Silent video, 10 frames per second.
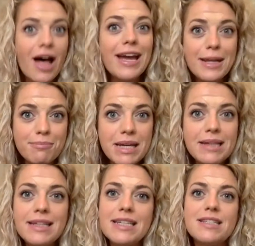I
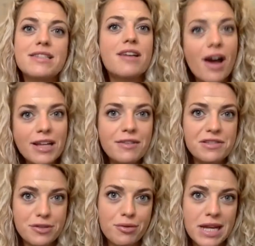admit it's kind of
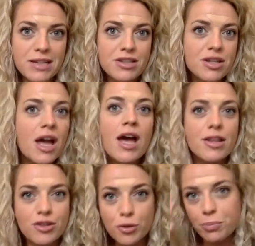strange
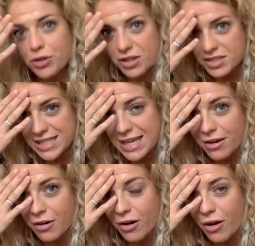to put a
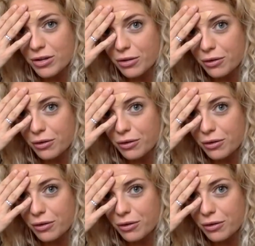sticker on your